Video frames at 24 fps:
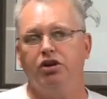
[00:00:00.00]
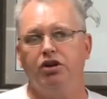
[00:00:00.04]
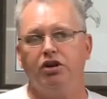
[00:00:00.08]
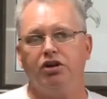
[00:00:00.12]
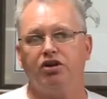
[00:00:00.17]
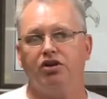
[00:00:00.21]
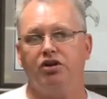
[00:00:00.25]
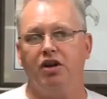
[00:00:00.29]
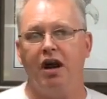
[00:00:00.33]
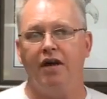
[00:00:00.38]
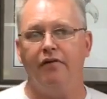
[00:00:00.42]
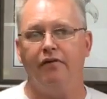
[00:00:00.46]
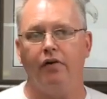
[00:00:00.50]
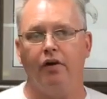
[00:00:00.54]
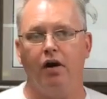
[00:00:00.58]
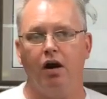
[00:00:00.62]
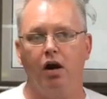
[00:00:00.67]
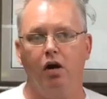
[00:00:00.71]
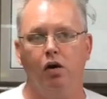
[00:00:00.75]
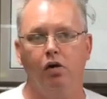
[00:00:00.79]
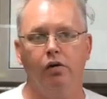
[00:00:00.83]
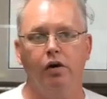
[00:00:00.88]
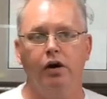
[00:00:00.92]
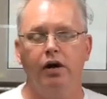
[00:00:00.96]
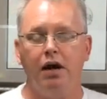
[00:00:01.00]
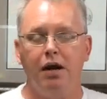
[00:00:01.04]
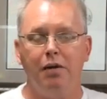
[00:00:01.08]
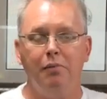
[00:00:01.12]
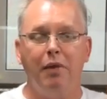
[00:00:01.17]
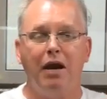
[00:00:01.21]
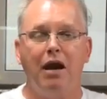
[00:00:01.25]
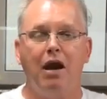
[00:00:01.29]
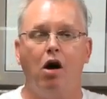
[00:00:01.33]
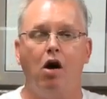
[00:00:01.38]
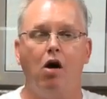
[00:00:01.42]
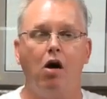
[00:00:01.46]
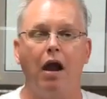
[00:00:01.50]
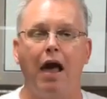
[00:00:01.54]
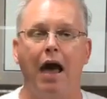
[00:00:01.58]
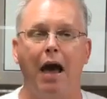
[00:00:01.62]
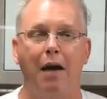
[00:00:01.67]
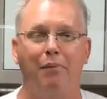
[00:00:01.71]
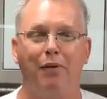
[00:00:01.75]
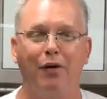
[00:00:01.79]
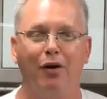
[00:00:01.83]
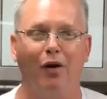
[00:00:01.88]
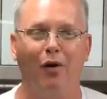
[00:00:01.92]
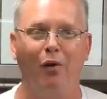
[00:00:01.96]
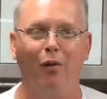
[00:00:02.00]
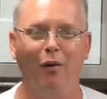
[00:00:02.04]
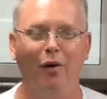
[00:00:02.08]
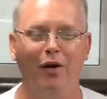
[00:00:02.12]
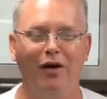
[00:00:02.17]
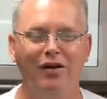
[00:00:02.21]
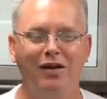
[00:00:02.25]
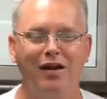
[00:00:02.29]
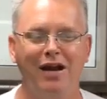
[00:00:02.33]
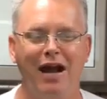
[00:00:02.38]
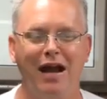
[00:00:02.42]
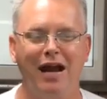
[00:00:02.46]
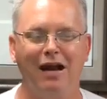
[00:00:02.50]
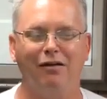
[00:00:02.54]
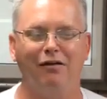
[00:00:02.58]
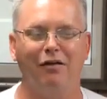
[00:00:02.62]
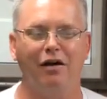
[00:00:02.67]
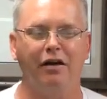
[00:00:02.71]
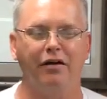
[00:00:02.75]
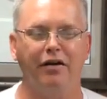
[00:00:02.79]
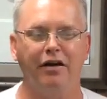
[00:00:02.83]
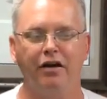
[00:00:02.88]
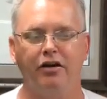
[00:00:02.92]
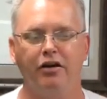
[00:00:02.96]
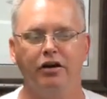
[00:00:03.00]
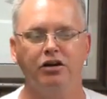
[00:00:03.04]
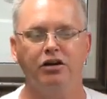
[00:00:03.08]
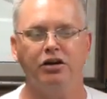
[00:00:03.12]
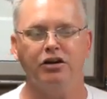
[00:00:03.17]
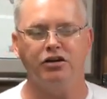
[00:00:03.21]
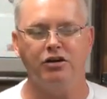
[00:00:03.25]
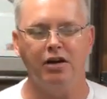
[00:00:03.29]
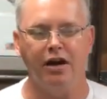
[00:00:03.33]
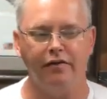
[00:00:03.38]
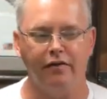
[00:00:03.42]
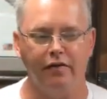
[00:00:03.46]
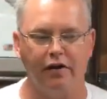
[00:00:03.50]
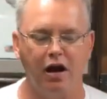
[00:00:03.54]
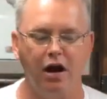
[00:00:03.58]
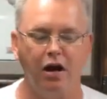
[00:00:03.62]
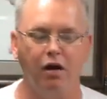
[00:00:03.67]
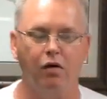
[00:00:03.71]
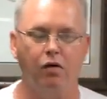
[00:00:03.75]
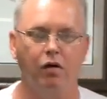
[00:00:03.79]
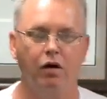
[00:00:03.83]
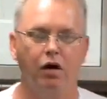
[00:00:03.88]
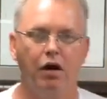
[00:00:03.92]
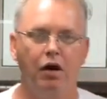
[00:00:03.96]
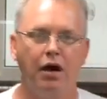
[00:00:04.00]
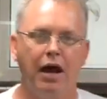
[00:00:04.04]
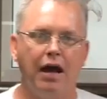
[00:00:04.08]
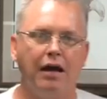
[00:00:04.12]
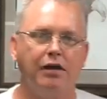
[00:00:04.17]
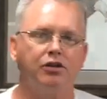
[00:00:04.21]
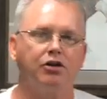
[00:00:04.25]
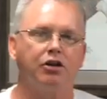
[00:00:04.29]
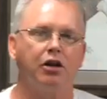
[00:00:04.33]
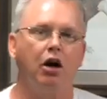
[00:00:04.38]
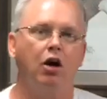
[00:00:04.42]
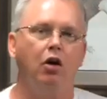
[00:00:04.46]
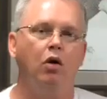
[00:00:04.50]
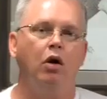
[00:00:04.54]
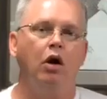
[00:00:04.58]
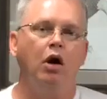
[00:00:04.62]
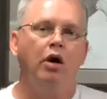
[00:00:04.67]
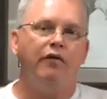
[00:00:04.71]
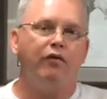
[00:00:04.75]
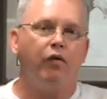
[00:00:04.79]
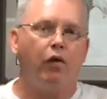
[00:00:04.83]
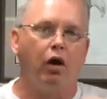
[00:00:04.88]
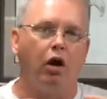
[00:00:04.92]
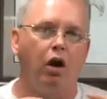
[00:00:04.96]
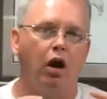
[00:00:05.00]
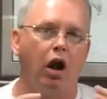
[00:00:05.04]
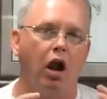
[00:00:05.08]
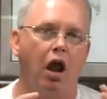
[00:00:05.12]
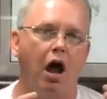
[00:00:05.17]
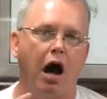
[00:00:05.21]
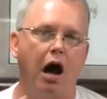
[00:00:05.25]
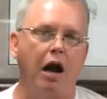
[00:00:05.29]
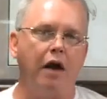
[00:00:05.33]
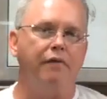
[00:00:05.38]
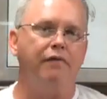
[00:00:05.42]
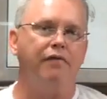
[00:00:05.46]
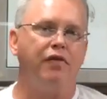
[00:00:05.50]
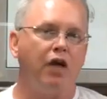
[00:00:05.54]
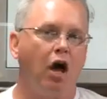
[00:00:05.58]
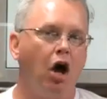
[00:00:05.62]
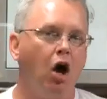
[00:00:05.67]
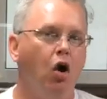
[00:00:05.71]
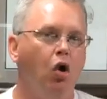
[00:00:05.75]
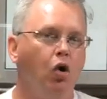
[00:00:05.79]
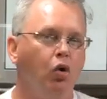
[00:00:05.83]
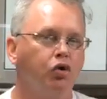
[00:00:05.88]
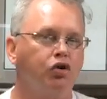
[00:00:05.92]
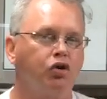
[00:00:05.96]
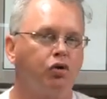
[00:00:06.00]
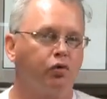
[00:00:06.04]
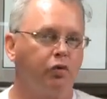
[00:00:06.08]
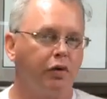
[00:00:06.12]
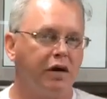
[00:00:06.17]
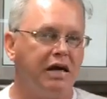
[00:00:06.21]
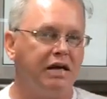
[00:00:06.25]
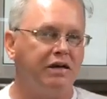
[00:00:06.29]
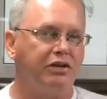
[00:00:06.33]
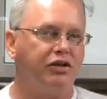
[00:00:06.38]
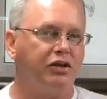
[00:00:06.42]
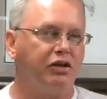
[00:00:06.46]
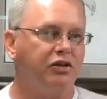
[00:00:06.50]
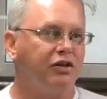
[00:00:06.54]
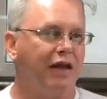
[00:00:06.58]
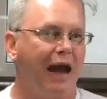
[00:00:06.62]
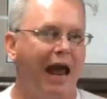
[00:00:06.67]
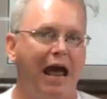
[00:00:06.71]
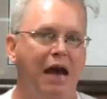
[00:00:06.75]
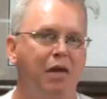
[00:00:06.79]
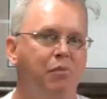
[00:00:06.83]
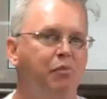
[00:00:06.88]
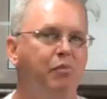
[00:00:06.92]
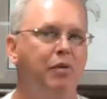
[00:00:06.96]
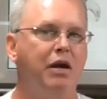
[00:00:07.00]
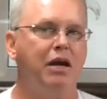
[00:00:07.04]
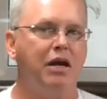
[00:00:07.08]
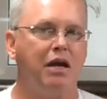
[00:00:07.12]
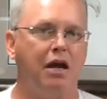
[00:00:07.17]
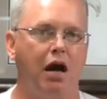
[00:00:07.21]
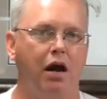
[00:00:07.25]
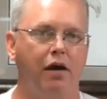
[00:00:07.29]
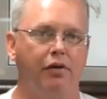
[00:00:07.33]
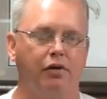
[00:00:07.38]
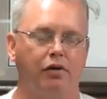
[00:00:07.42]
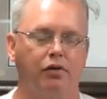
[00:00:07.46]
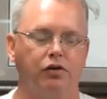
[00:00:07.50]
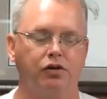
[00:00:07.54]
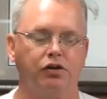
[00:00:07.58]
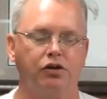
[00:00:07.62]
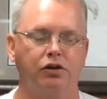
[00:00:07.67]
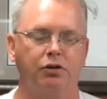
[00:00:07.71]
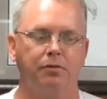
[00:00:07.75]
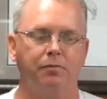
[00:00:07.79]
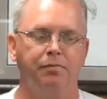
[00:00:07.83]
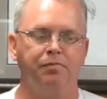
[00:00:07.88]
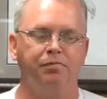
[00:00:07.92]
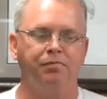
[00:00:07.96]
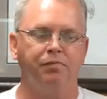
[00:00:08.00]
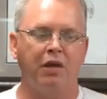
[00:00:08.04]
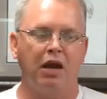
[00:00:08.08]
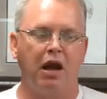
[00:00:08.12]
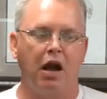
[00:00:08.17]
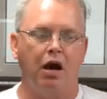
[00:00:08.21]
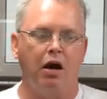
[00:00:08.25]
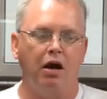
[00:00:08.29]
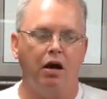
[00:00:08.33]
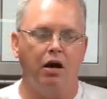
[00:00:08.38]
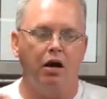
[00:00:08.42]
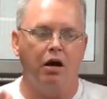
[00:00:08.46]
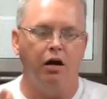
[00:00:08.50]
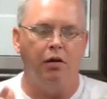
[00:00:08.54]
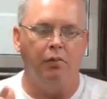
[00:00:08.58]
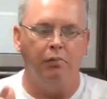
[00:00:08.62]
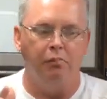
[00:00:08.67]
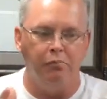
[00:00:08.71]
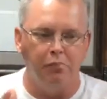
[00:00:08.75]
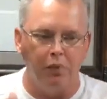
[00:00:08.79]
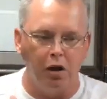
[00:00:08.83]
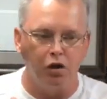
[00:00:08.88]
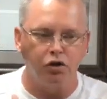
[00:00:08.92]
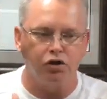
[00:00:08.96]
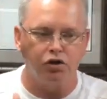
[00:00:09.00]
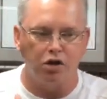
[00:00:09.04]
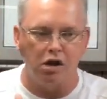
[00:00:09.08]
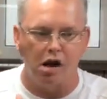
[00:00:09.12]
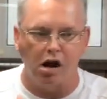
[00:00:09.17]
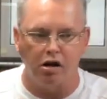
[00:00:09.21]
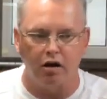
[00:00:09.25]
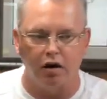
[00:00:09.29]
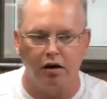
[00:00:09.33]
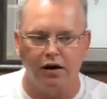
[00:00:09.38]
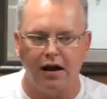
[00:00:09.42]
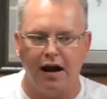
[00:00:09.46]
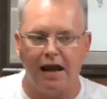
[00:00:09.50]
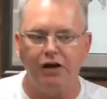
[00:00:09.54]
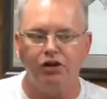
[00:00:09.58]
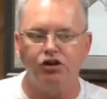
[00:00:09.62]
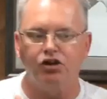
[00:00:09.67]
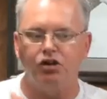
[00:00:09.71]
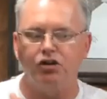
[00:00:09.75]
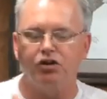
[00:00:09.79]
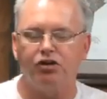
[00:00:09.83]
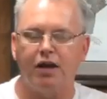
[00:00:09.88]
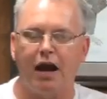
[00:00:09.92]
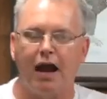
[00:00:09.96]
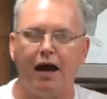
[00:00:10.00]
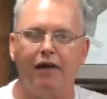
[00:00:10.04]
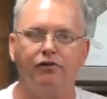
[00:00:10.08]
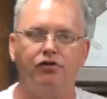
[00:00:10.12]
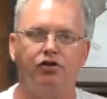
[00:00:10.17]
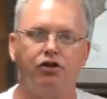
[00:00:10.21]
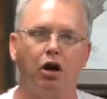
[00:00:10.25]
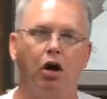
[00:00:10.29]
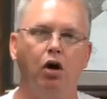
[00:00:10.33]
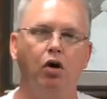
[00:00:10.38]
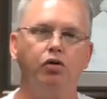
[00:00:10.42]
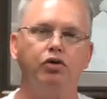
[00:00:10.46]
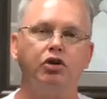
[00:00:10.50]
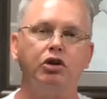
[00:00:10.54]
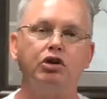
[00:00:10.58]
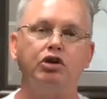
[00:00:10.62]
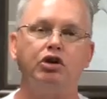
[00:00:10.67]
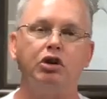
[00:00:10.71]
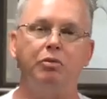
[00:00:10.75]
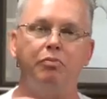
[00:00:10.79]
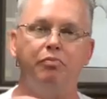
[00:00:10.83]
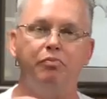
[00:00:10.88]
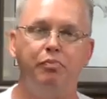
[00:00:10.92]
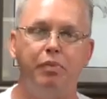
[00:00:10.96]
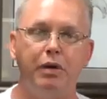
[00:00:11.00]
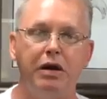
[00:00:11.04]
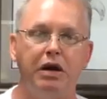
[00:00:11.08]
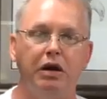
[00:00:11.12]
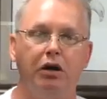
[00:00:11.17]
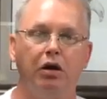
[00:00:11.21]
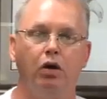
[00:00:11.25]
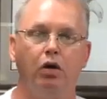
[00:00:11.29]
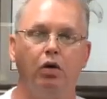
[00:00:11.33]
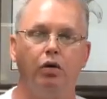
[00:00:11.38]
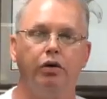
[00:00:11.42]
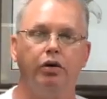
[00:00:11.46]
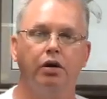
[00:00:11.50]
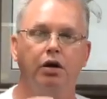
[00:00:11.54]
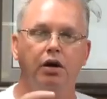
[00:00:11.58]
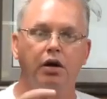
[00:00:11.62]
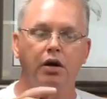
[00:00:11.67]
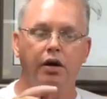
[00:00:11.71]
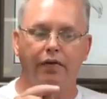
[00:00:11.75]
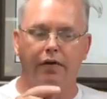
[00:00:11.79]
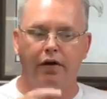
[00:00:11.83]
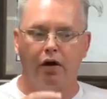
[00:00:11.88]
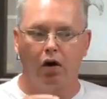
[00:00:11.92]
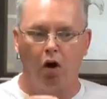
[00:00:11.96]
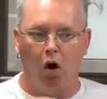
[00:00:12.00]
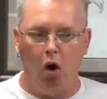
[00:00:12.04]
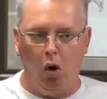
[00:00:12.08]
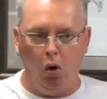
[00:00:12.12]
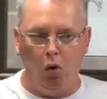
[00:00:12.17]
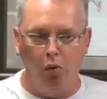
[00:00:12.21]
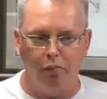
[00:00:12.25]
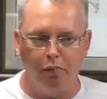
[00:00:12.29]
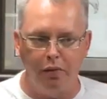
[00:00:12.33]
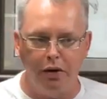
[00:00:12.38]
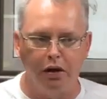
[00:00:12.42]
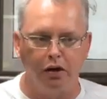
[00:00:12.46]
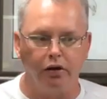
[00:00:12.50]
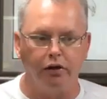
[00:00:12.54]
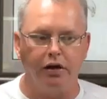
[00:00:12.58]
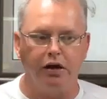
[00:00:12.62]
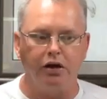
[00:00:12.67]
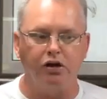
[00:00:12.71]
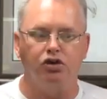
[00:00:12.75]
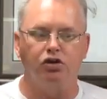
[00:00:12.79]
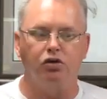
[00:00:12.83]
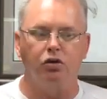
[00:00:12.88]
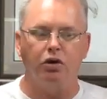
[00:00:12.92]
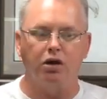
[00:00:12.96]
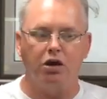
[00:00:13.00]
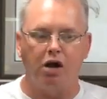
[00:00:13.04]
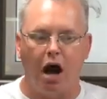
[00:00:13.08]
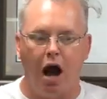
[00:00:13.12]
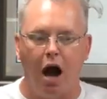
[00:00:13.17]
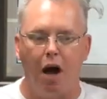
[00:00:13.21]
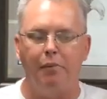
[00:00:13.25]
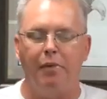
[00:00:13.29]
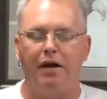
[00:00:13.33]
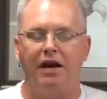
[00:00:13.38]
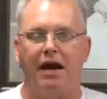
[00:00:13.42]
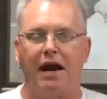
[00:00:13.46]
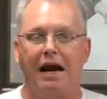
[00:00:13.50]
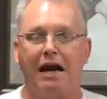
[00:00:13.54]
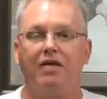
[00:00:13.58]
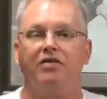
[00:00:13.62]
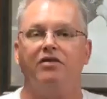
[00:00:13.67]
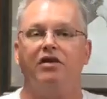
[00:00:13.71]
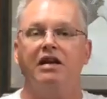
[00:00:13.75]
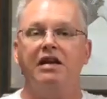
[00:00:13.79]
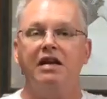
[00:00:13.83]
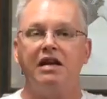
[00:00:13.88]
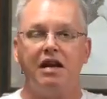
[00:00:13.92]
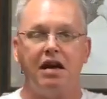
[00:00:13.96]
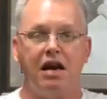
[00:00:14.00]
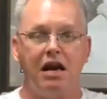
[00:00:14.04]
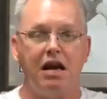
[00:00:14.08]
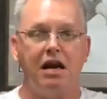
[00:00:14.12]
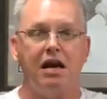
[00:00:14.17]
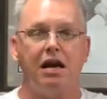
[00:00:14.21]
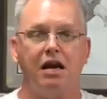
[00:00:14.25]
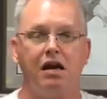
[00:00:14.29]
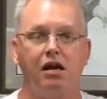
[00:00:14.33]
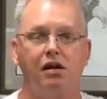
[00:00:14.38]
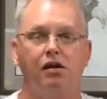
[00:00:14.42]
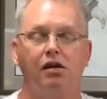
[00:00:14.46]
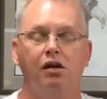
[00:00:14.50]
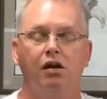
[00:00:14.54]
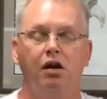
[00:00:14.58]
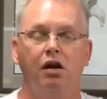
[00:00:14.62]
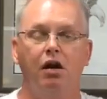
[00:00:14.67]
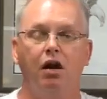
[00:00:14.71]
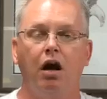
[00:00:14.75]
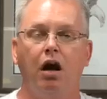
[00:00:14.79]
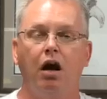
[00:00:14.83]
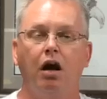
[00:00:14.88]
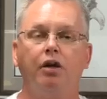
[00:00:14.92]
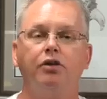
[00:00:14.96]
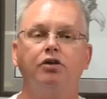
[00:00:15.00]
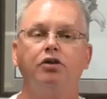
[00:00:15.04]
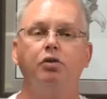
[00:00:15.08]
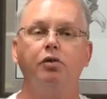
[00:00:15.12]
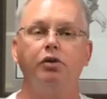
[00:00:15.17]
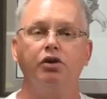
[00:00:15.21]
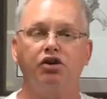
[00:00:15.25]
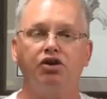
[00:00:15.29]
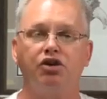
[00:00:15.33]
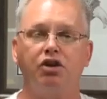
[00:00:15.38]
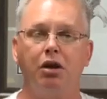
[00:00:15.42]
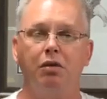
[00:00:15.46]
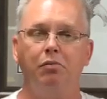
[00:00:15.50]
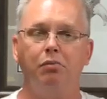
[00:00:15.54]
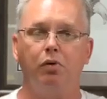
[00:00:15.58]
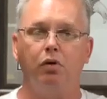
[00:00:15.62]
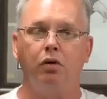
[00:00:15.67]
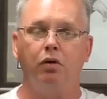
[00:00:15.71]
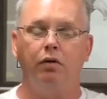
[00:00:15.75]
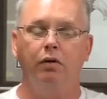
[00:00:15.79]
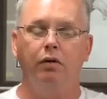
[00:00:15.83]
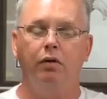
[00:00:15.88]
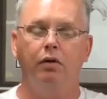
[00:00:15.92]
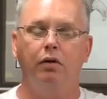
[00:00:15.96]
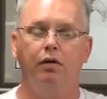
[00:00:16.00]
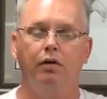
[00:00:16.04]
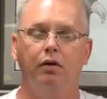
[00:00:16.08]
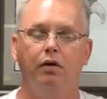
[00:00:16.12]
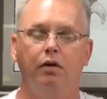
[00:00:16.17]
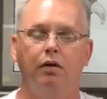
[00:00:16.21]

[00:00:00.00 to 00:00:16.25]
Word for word: You just never know. It may all happen on one day around here. You just never know. And so, for a lot of those reasons and many others, uh, most congregations have chosen to build their own buildings to accommodate the need uh, to assemble.